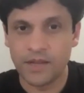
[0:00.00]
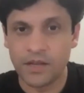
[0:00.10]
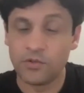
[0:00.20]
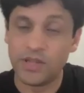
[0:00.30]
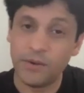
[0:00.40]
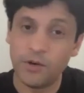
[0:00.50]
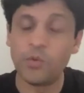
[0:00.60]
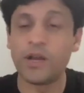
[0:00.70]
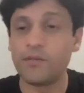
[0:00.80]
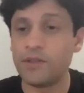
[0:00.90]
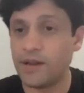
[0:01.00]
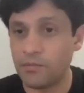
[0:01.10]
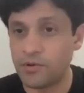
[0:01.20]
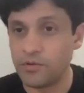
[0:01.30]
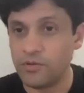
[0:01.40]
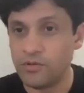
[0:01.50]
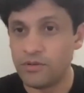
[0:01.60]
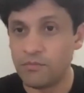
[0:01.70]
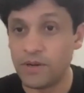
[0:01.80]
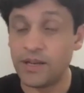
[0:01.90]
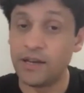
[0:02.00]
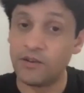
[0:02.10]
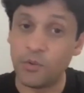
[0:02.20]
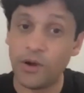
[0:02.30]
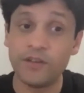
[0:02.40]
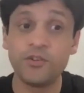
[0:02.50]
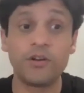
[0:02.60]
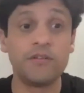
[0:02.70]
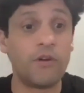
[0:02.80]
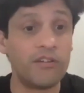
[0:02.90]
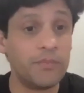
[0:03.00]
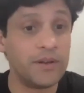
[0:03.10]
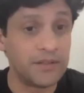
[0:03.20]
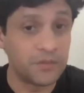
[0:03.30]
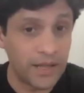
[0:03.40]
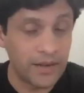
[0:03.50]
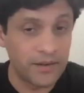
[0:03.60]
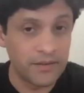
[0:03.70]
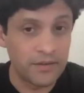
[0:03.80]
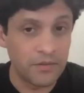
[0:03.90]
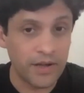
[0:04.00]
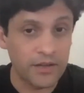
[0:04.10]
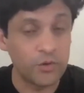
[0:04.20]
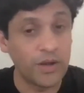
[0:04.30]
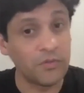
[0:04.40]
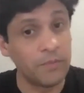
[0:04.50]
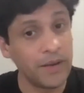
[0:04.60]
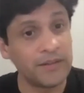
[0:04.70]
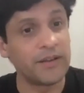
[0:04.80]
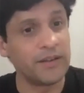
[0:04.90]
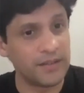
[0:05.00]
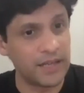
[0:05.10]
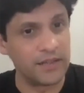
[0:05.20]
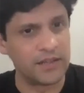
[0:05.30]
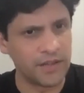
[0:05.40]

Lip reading: So they may do whatever they're up to, but it requires your involvement as well, right? So you have to build certain skills,